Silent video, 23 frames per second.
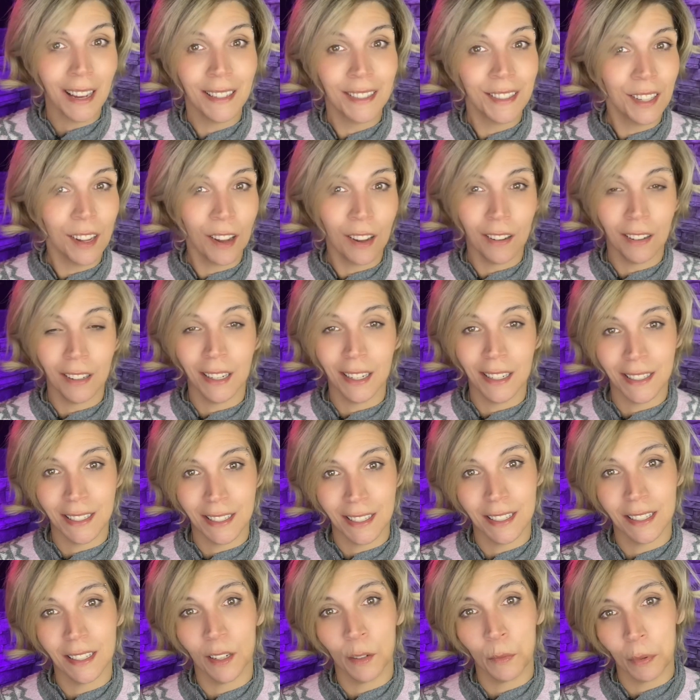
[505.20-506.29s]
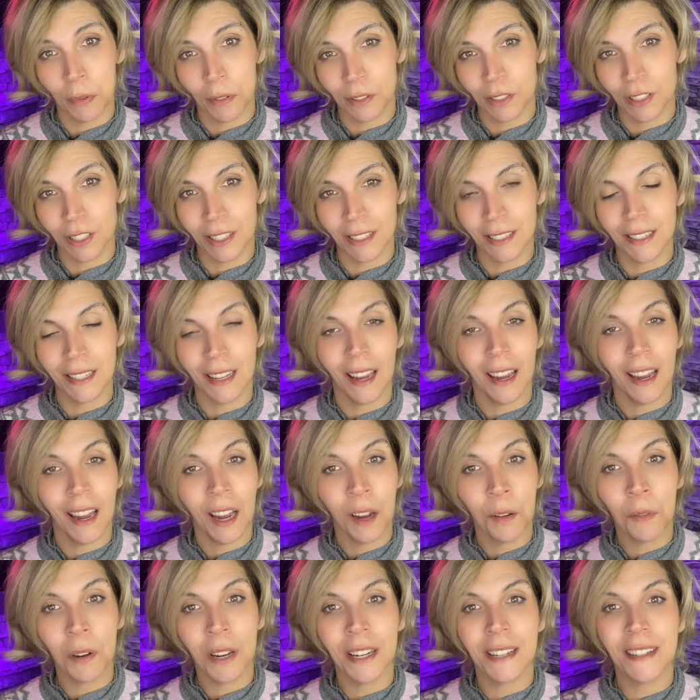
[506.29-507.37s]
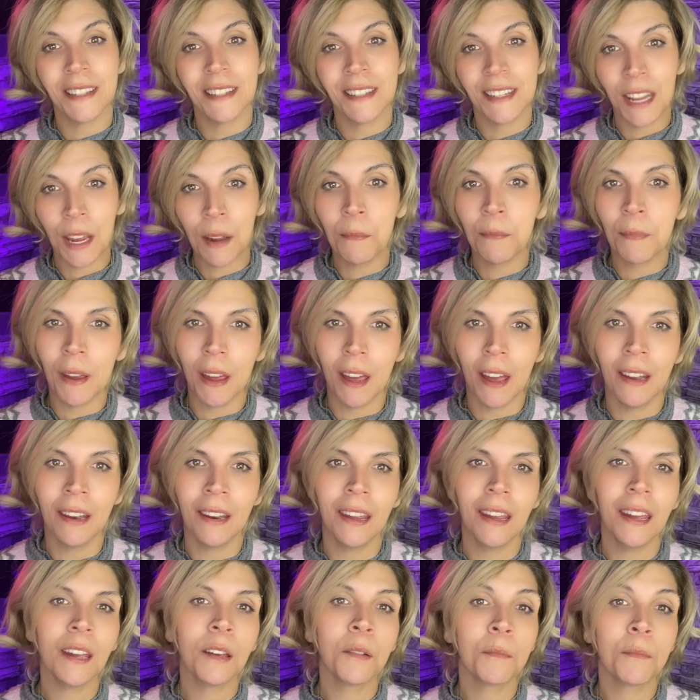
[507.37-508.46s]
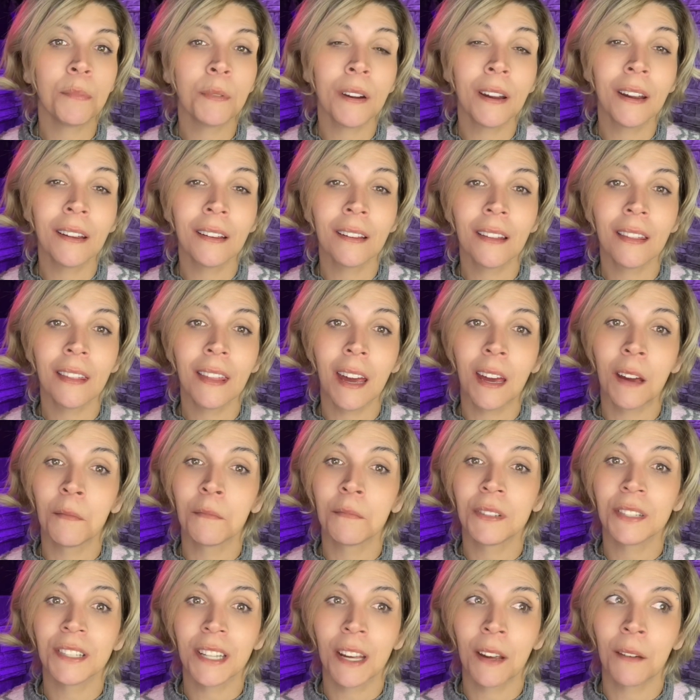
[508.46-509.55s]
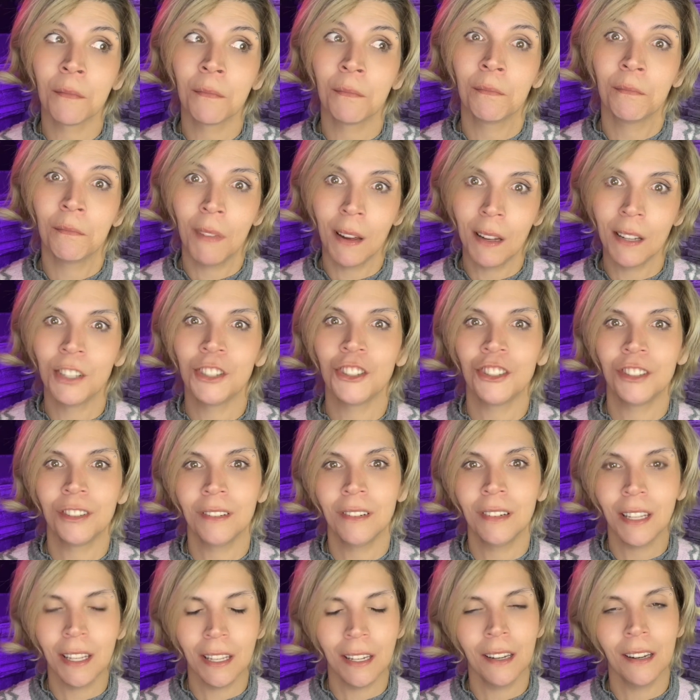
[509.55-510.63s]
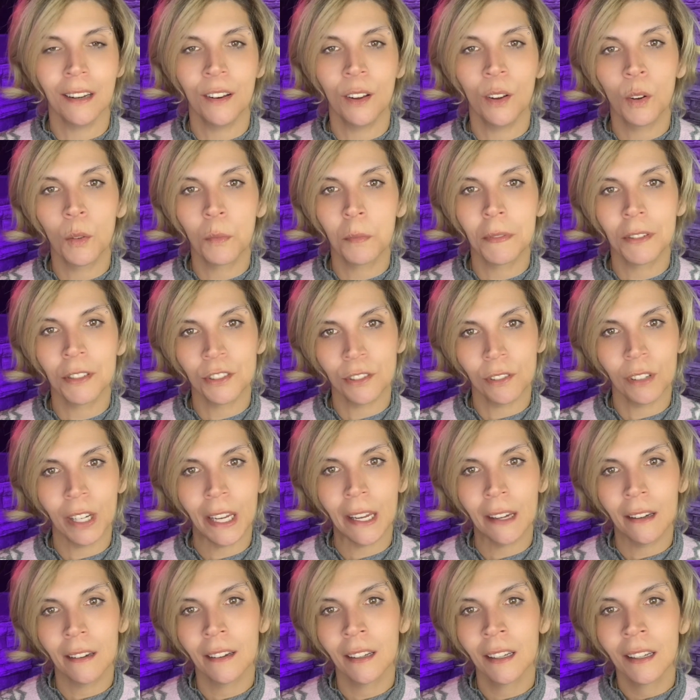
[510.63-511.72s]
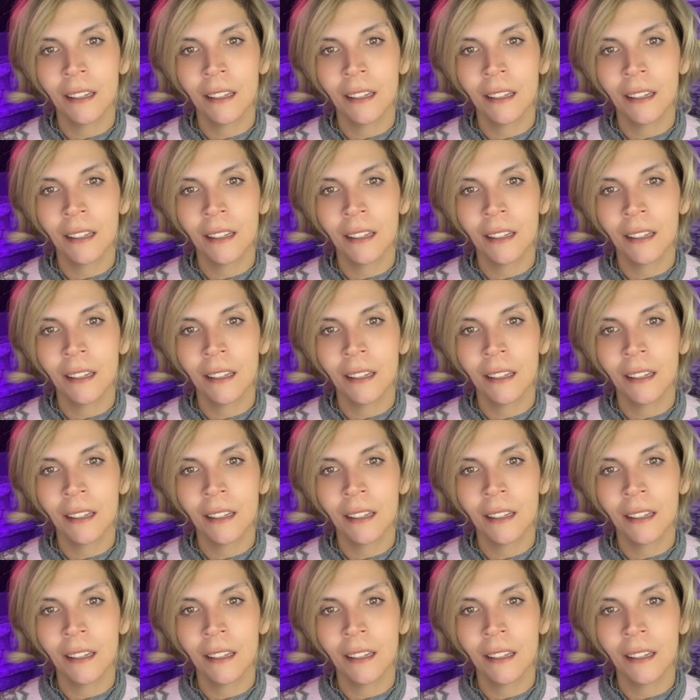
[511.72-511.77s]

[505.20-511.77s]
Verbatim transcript: as the holiday season approaches, I want to step in and bring them some much needed hope and joy.